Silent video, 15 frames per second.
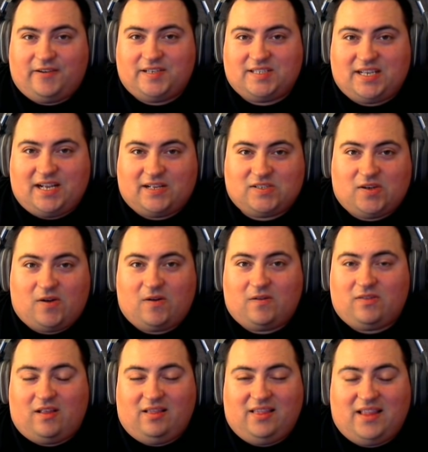stats are,
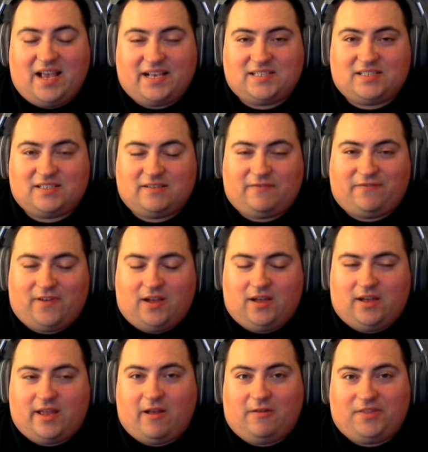the less
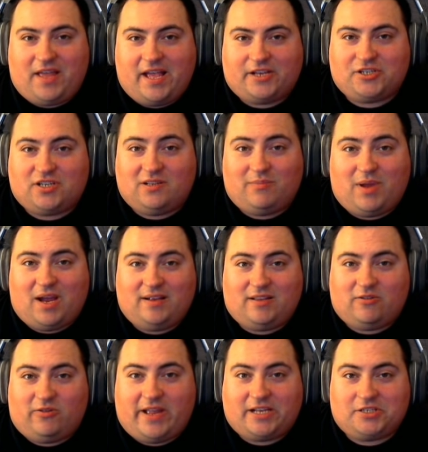health action in mind
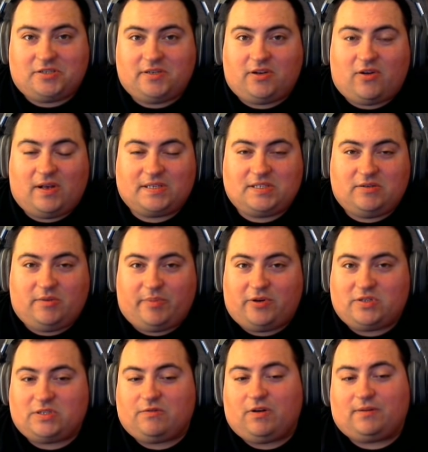it'll actually cost you to
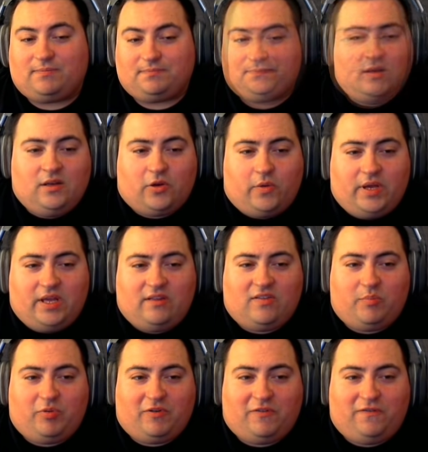Burst Run. Going into
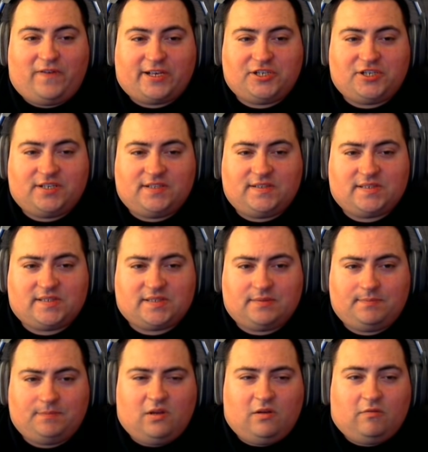the professions,
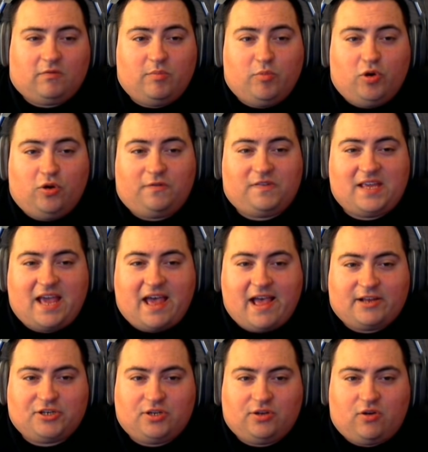removed the
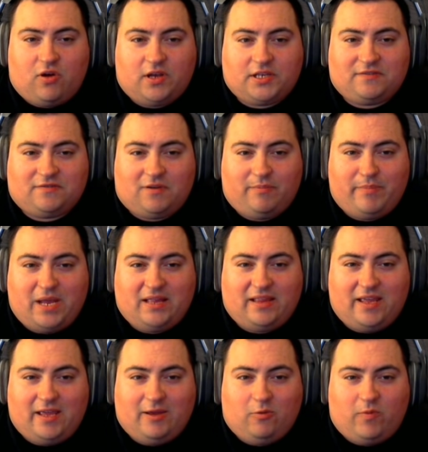action cost from
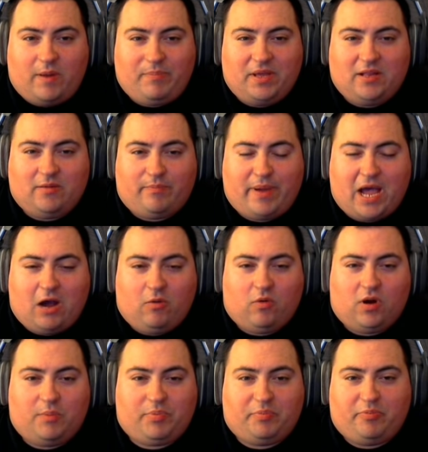melee weapon
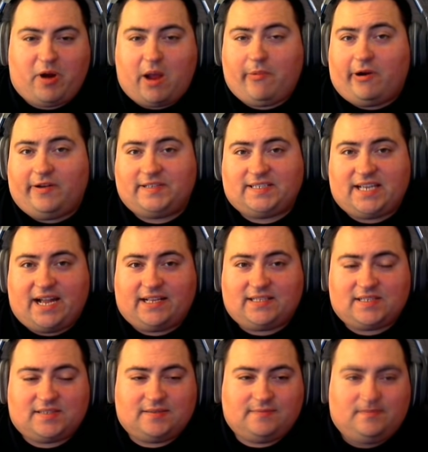power-up primary
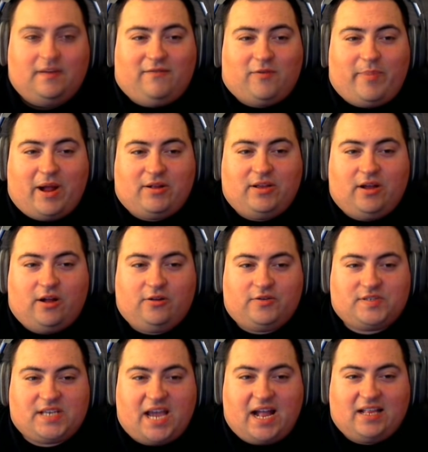stats. For bounty
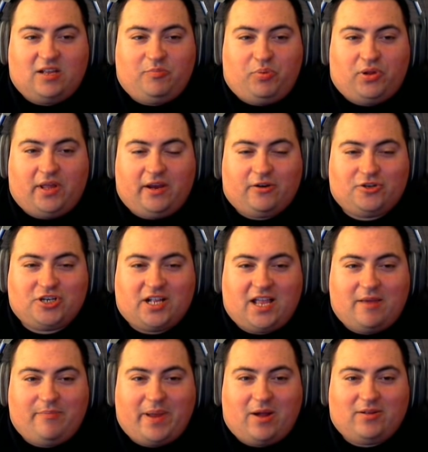hunters, added player
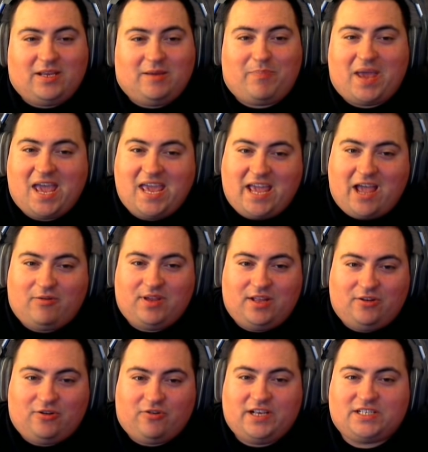Jedi bounty payout
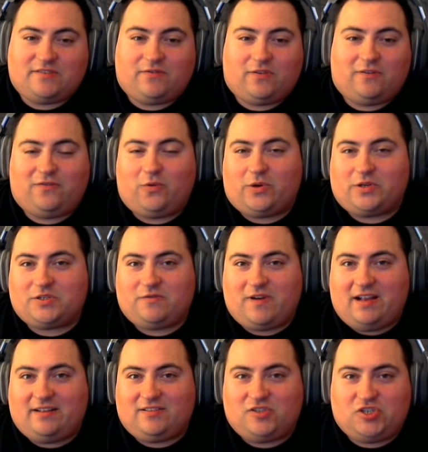increase for
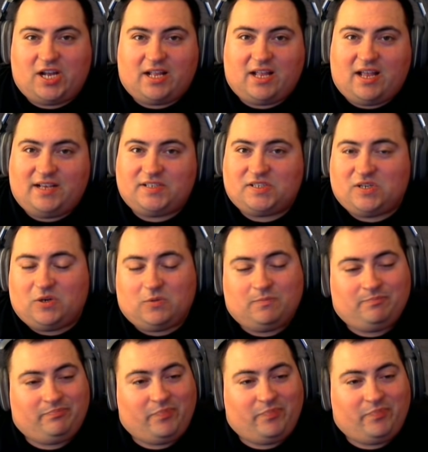force-ranked Jedi, so